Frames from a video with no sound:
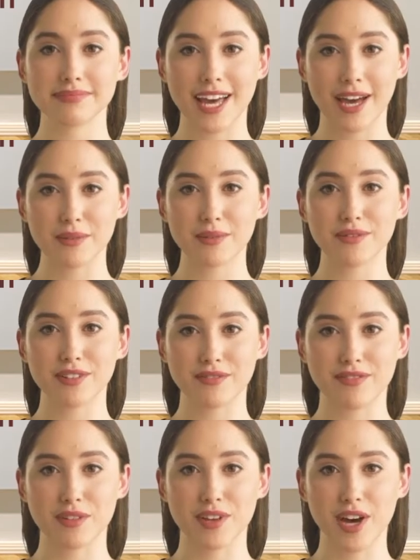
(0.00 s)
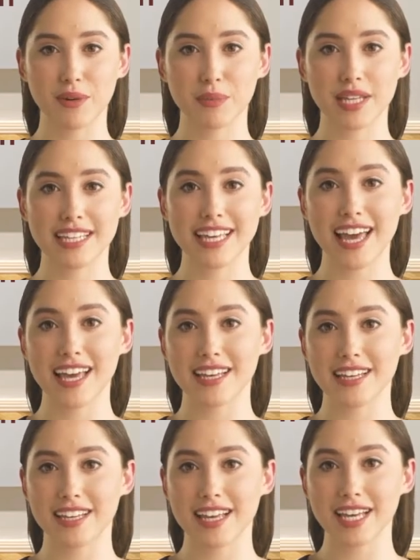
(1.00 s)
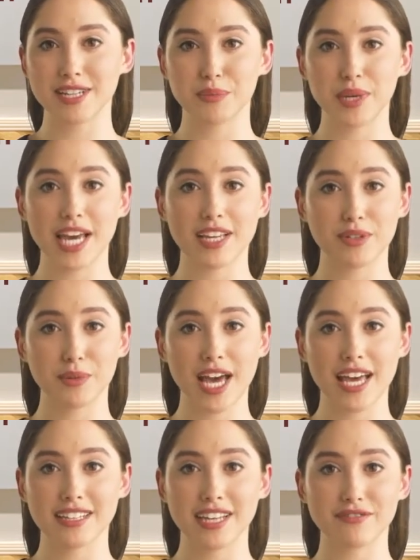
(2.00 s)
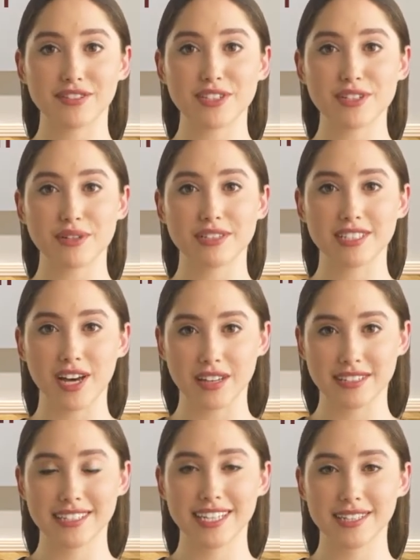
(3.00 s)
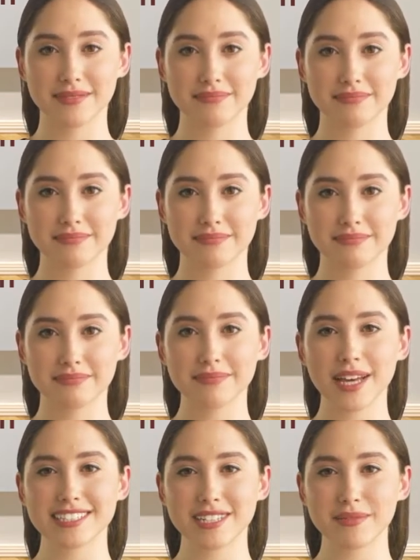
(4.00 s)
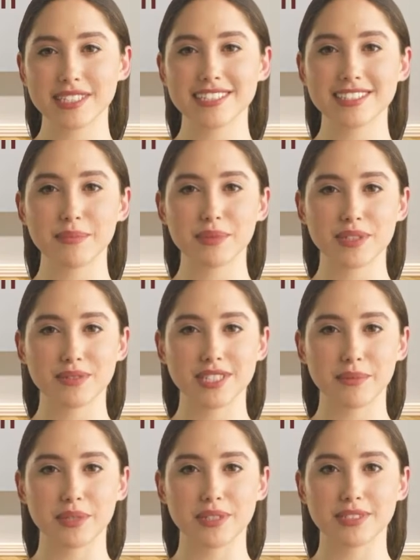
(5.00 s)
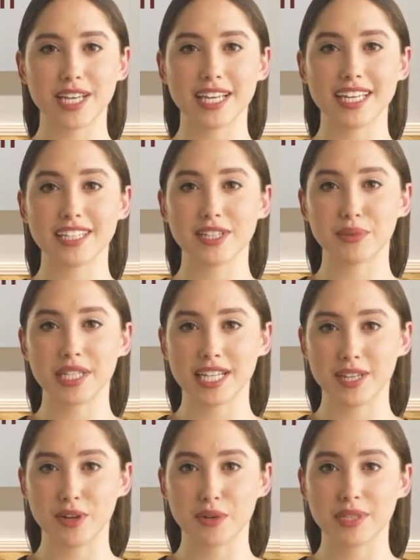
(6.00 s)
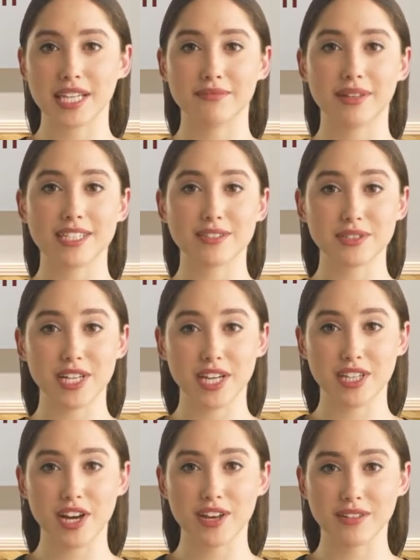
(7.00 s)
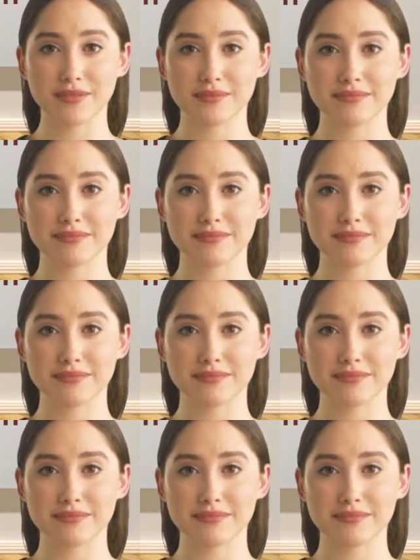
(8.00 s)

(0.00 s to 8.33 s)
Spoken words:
How to move your 401k into an IUL life insurance policy by www.annuityquoteadvisor.com.